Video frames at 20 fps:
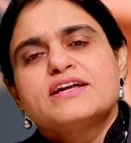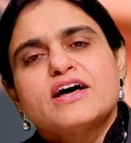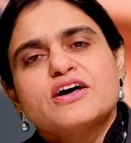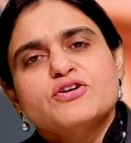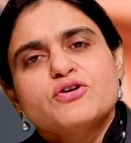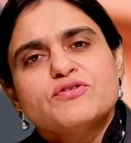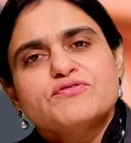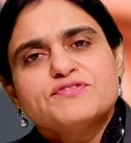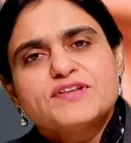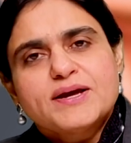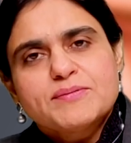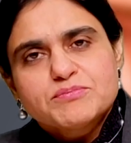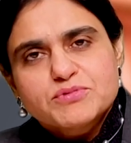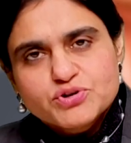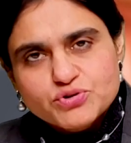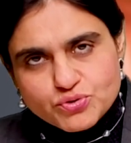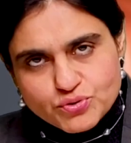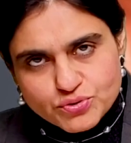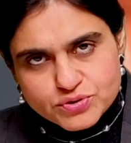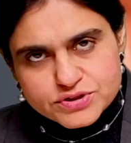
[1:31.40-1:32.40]
None of
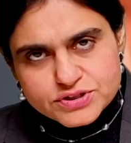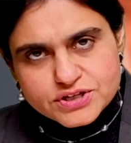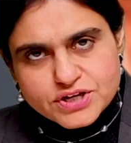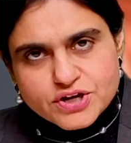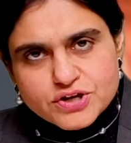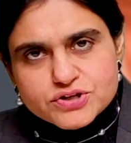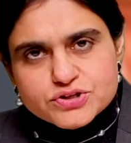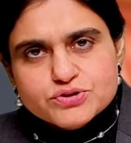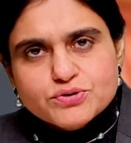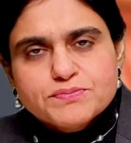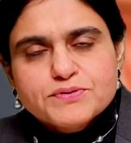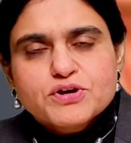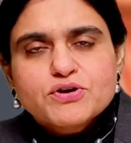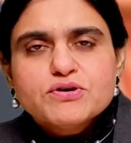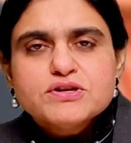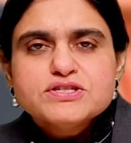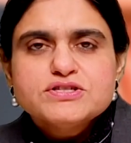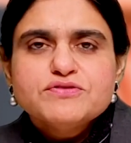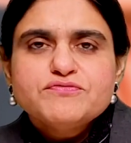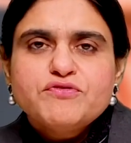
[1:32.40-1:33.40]
them grows. So
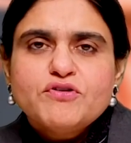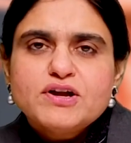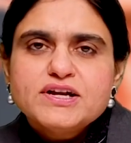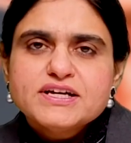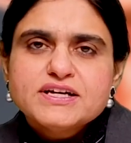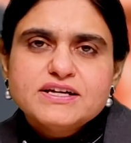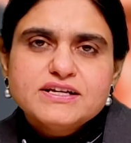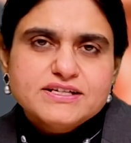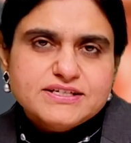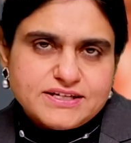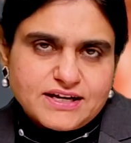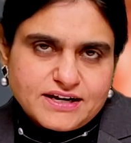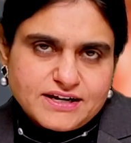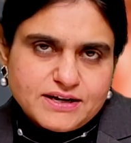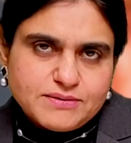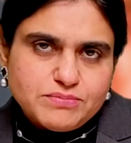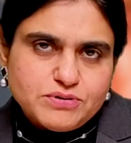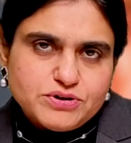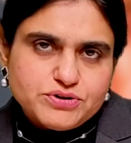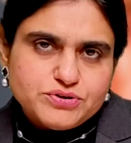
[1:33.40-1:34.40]
because the follicle is
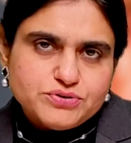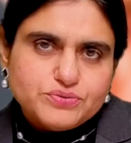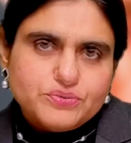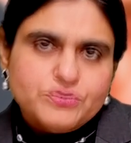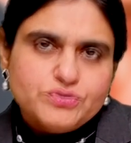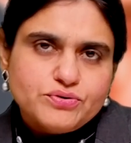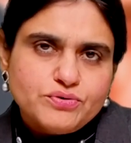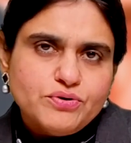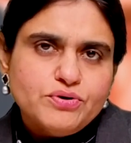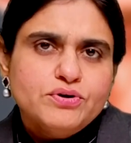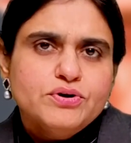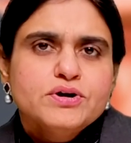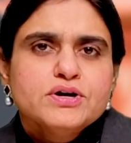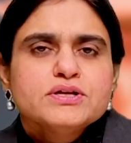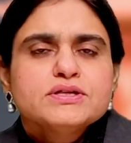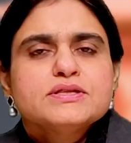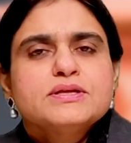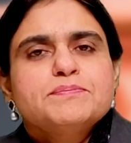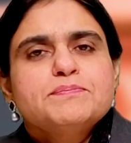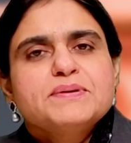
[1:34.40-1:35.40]
unable to grow,
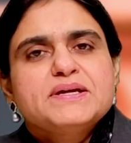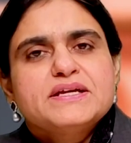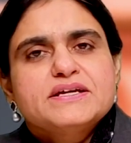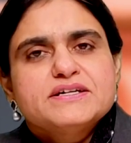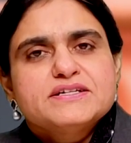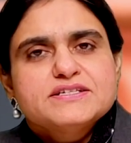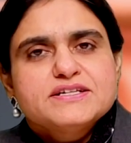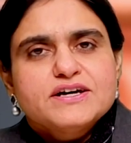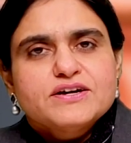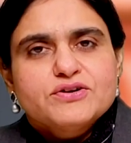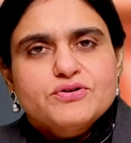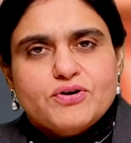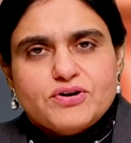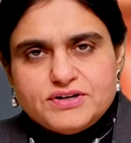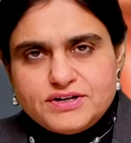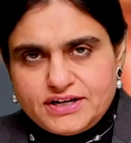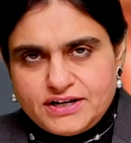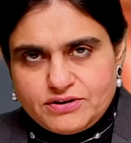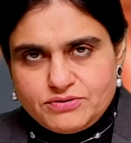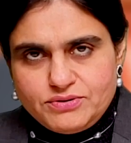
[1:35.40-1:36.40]
the periods are
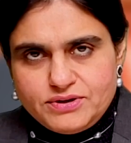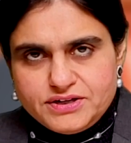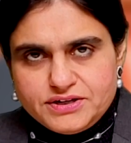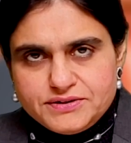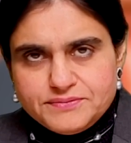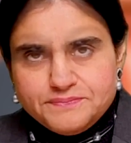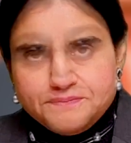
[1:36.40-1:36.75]
not regular.